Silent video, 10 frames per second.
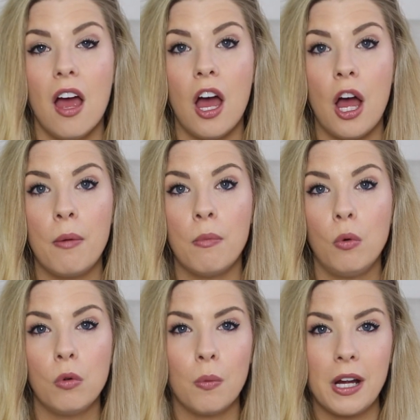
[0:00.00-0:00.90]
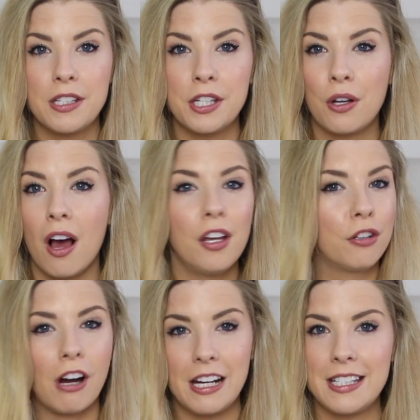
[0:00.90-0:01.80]
all the way to colour
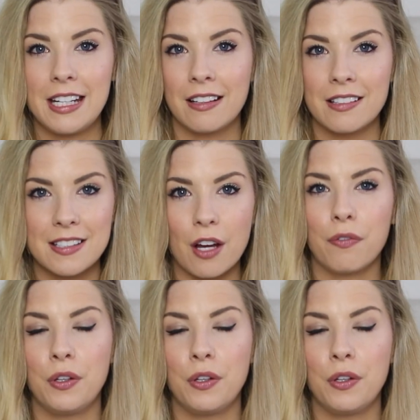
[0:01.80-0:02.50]
grading and stuff.